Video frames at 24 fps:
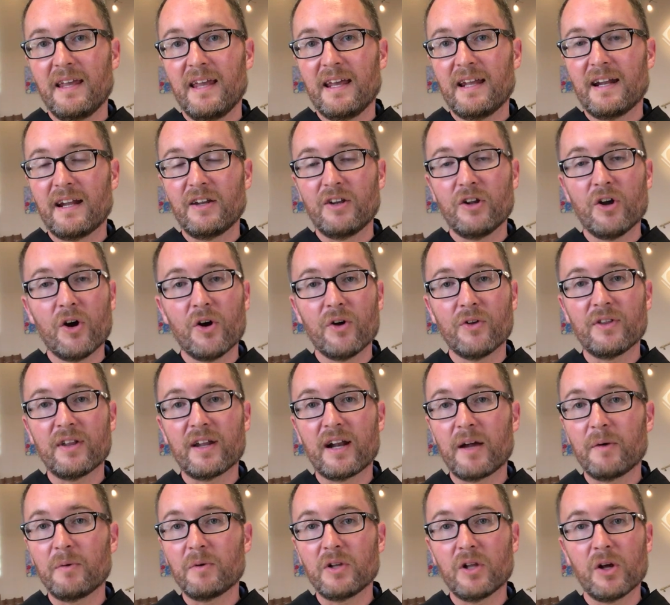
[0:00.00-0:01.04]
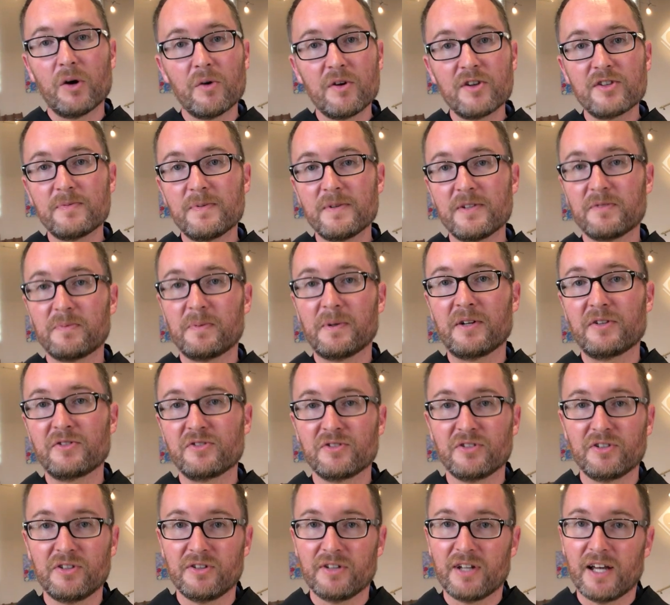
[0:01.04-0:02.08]
And I know that I will always be
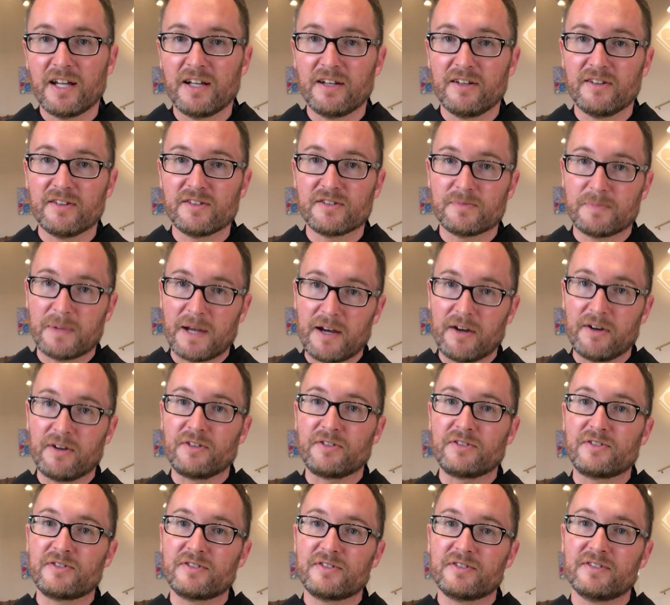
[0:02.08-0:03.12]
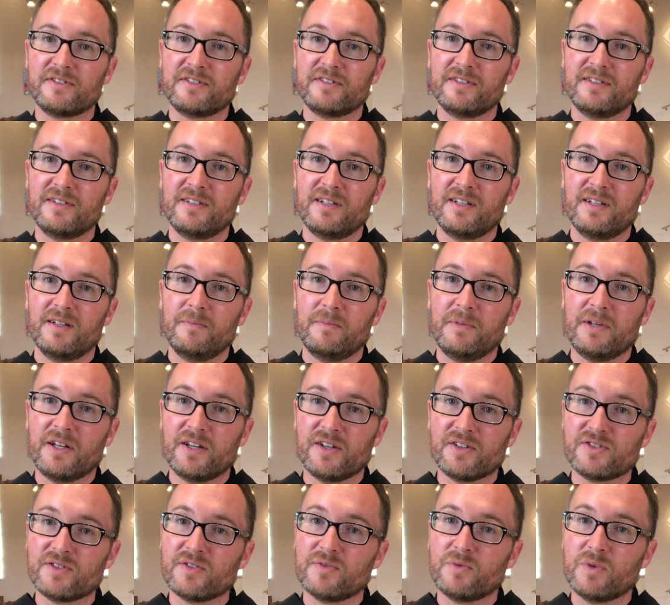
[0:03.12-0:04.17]
spiritually united to this parish
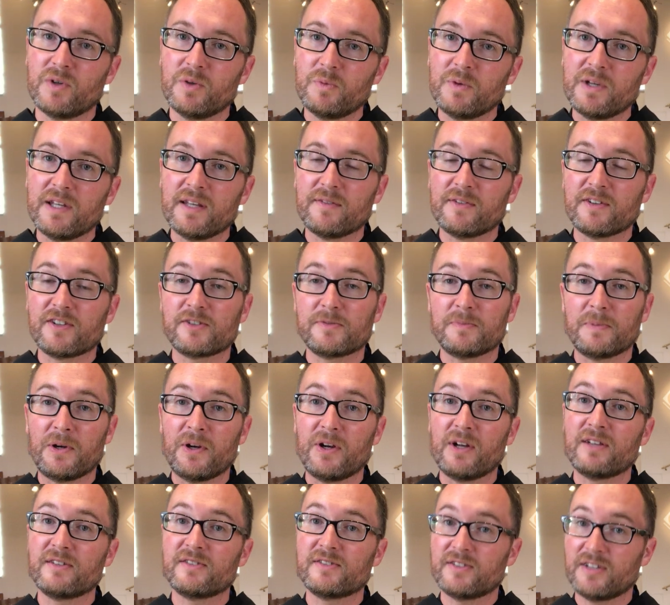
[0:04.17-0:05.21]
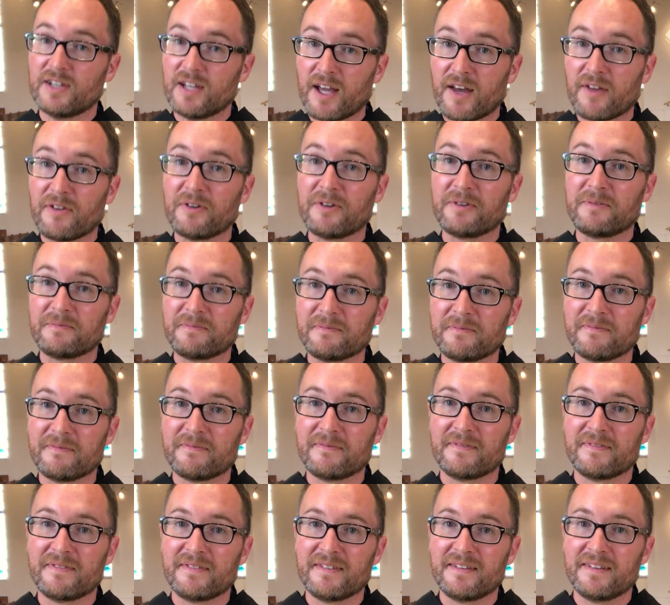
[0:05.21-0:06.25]
because of what we have experienced together
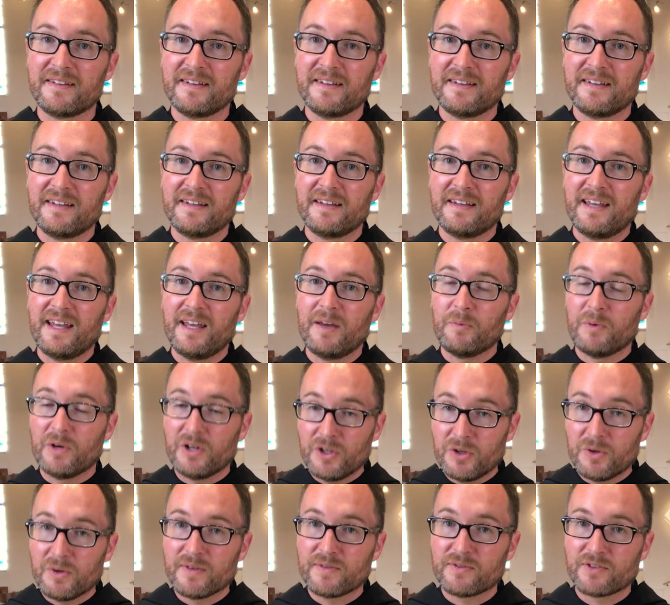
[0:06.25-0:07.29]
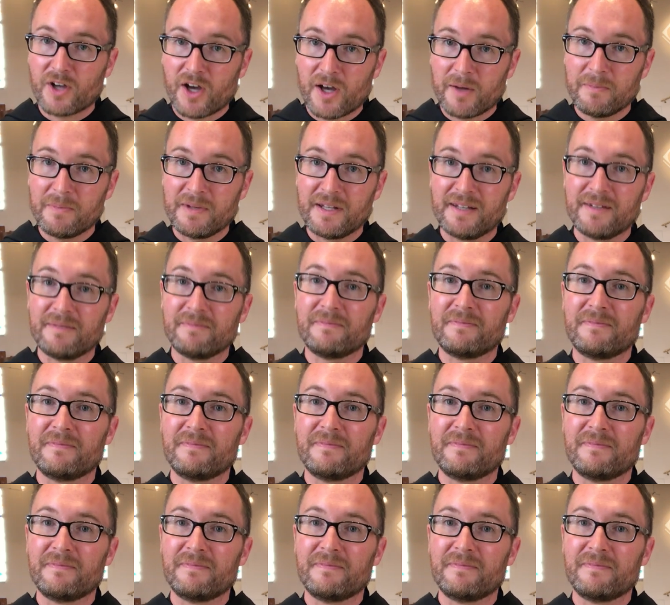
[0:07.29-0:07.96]
and what you have taught me.